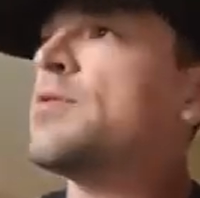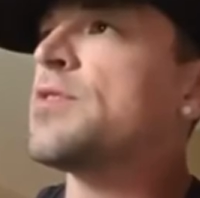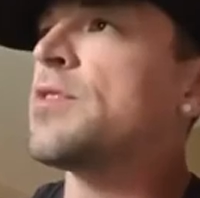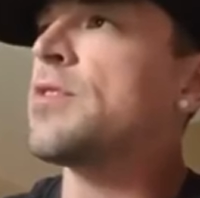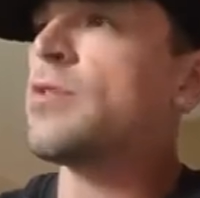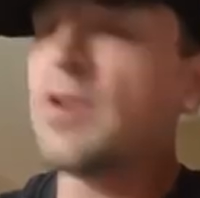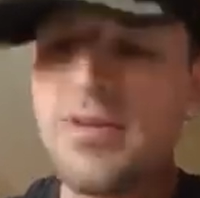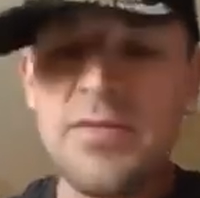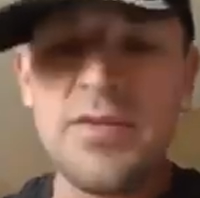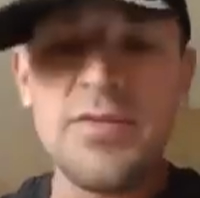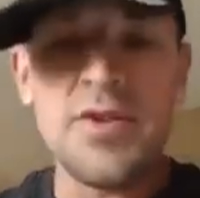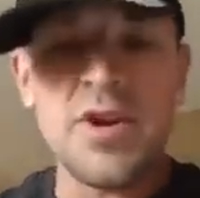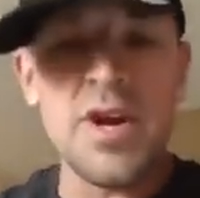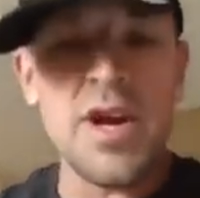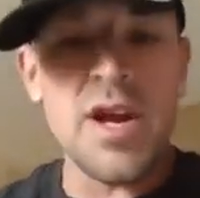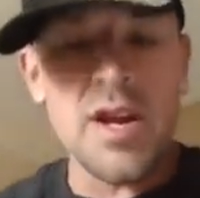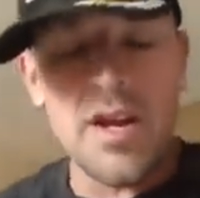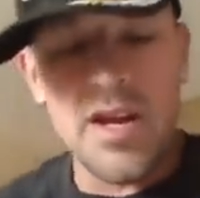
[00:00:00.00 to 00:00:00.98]
So even
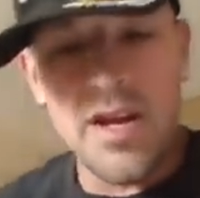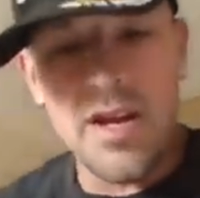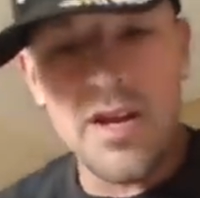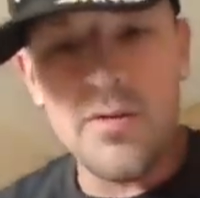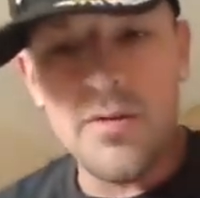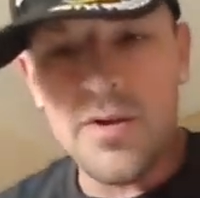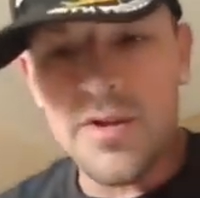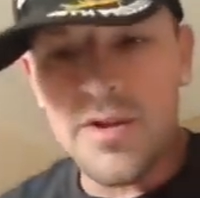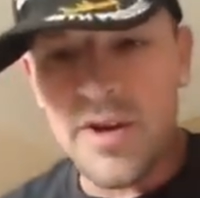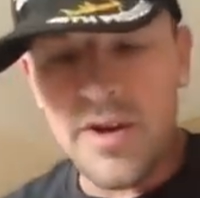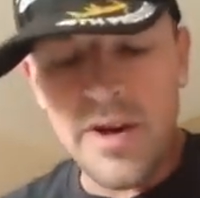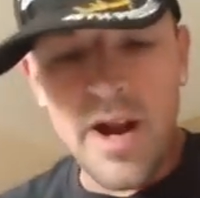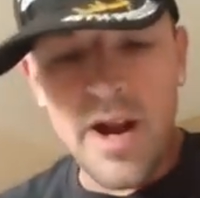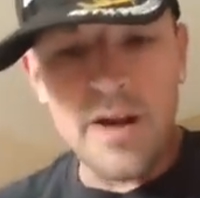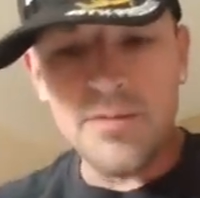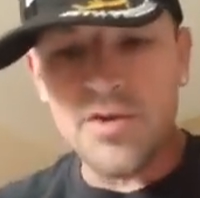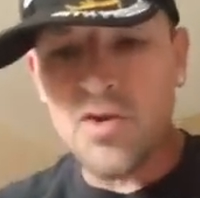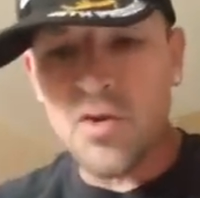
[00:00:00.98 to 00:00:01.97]
if you're getting hit with it, you're
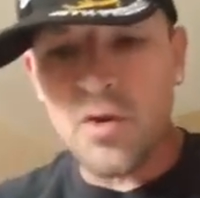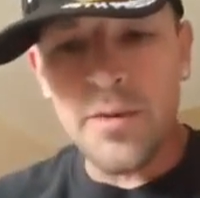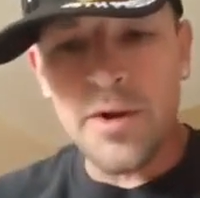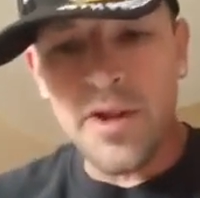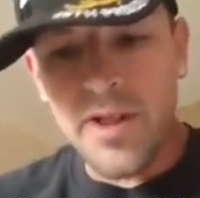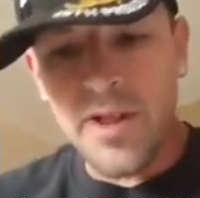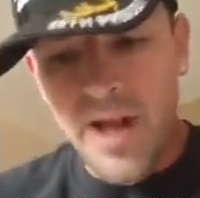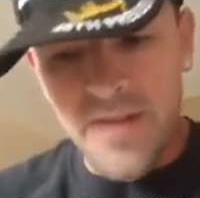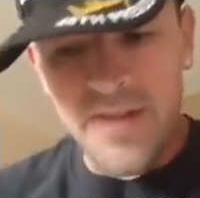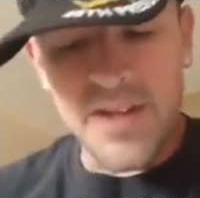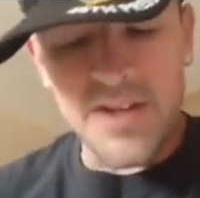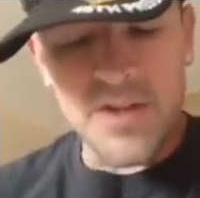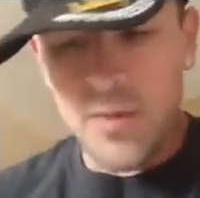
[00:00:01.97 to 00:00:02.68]
not absorbing a lot.